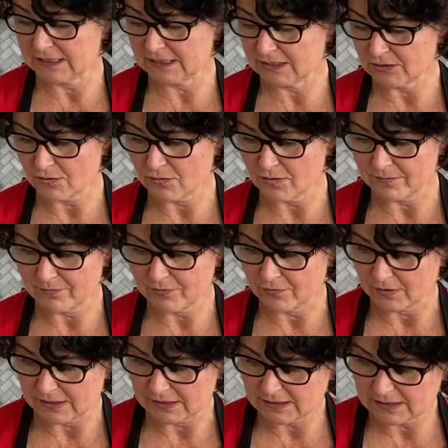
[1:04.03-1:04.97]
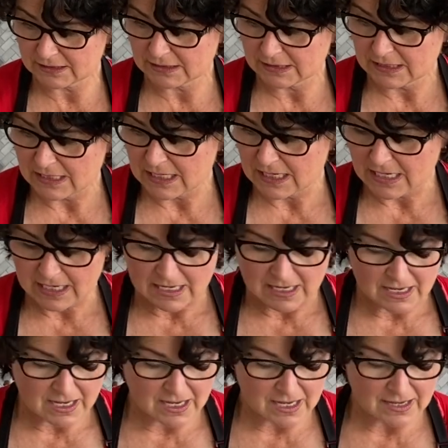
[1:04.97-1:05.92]
so important
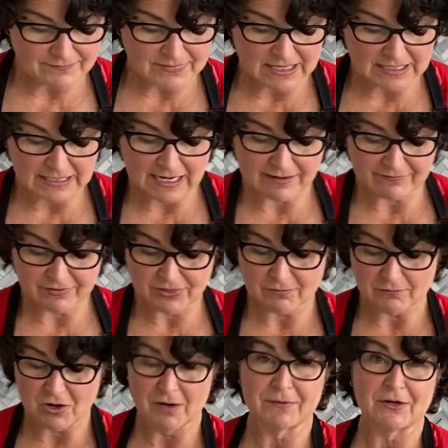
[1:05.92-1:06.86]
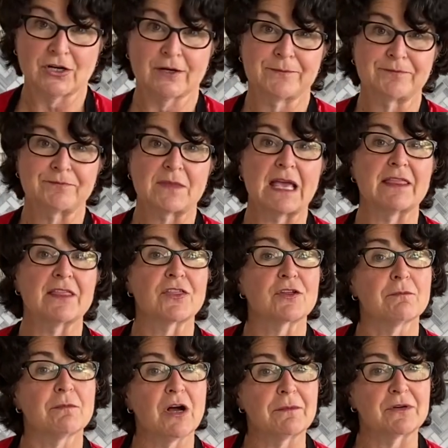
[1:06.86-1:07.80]
that I have a thermometer. And the
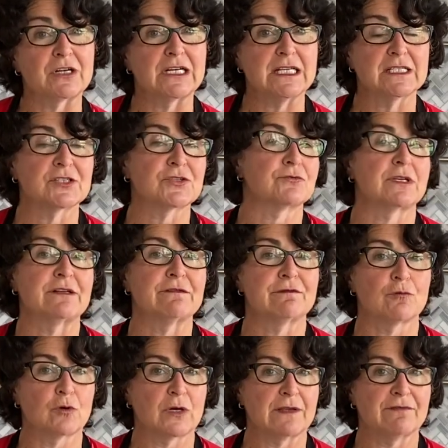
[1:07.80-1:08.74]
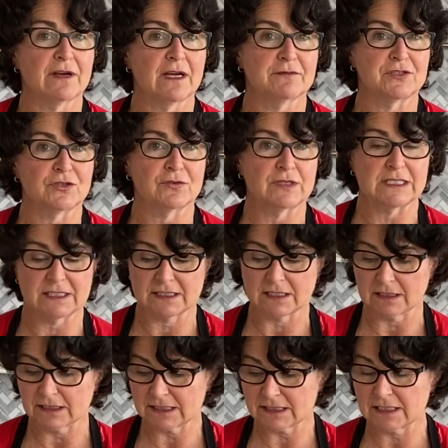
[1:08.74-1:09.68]
thermometer needs to read 45 degrees
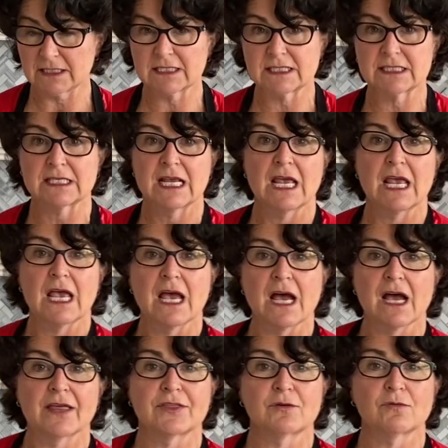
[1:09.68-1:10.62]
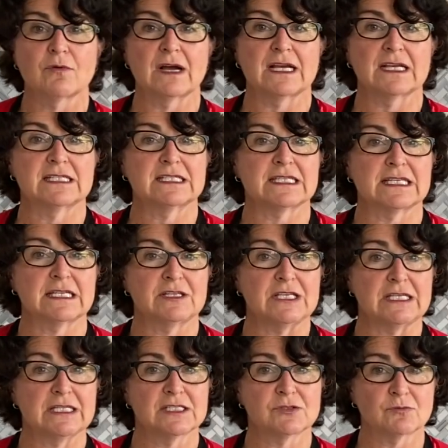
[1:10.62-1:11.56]
Celsius. Otherwise, the
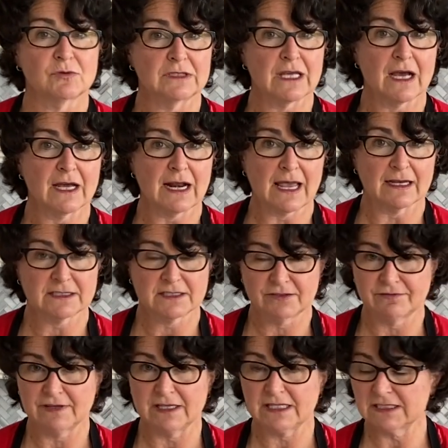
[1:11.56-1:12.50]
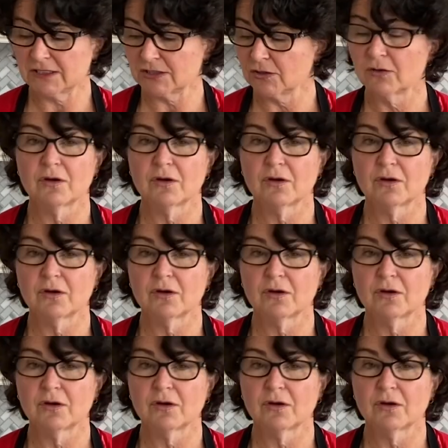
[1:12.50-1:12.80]
yeast will not activate.